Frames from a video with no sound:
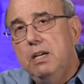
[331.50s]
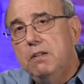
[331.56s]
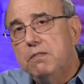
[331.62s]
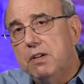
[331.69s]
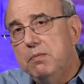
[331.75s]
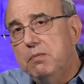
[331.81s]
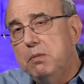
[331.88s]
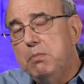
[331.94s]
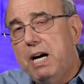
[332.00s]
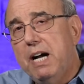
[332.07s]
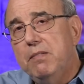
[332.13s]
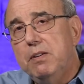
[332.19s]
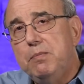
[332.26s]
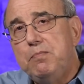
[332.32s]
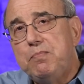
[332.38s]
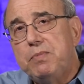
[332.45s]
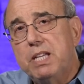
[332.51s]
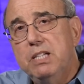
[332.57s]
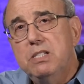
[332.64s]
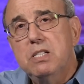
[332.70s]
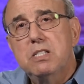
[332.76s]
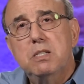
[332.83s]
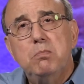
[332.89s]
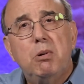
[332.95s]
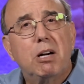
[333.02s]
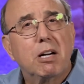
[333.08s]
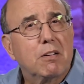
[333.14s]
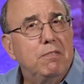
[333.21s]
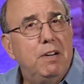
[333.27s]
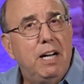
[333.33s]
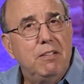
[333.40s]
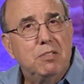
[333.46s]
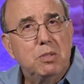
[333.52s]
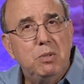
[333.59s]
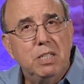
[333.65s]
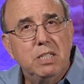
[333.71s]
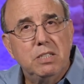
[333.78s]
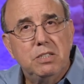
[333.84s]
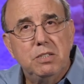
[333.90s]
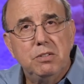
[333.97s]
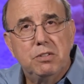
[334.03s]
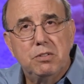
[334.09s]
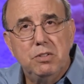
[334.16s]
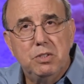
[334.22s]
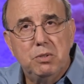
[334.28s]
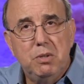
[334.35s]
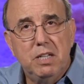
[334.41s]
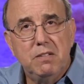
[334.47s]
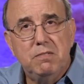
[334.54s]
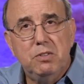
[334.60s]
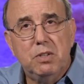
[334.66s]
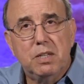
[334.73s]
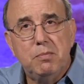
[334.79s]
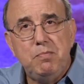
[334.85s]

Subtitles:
from the Bible. This is in Mark 5:22 through 24.